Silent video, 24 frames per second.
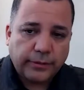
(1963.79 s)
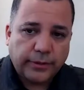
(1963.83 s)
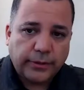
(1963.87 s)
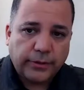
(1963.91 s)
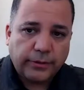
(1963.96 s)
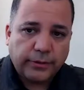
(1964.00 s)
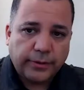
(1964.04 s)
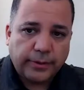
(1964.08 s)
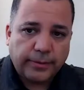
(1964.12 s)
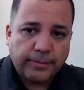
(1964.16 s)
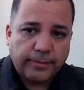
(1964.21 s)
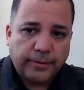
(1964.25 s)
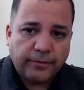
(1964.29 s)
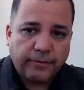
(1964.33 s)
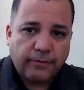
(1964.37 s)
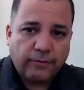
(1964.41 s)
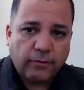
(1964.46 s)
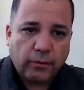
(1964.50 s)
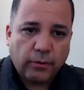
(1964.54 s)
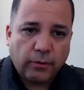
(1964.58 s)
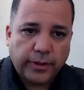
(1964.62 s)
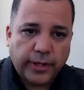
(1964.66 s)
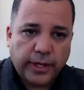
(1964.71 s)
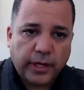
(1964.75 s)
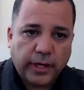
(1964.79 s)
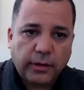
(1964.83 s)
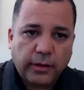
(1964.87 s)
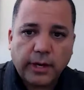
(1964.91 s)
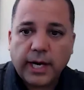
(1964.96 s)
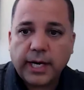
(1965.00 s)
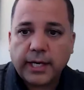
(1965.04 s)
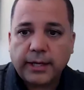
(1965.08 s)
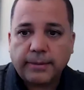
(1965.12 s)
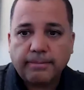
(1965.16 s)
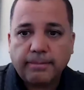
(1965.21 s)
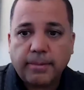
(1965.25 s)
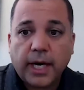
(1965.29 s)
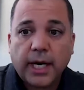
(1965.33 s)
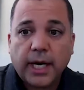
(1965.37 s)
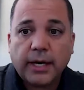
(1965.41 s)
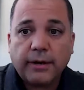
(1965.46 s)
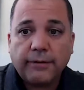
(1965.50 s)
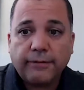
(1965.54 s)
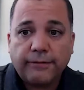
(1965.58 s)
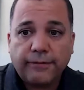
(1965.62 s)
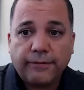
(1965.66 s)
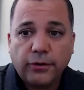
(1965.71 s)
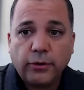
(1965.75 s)
doing before they go out and buy
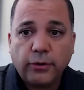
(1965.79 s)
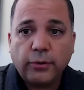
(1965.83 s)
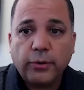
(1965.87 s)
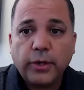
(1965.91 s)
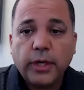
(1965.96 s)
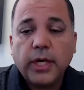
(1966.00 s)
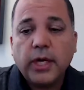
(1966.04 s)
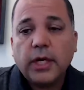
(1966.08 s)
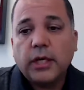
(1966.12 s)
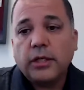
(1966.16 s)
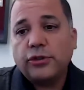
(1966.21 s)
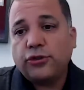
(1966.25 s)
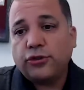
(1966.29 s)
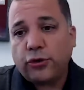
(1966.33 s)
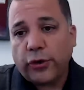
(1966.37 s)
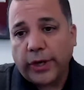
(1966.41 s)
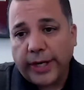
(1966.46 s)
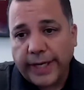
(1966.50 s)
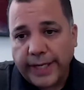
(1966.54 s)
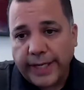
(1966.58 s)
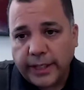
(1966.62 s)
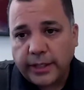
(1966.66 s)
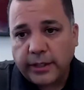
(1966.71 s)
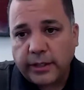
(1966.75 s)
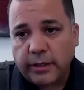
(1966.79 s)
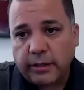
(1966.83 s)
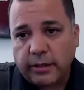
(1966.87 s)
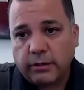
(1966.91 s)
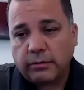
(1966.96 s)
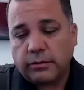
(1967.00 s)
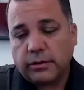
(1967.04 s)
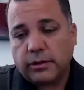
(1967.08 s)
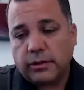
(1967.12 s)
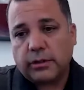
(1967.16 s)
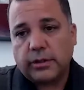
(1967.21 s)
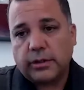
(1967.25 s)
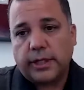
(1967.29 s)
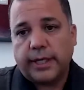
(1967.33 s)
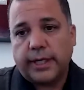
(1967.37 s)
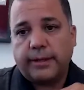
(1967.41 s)
a few training notes.